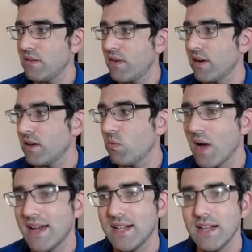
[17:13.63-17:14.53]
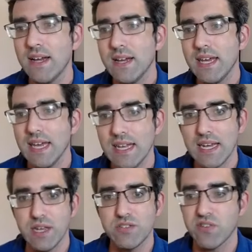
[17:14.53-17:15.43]
very well in
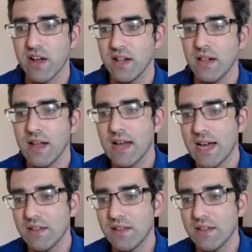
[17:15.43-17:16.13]
Israel, and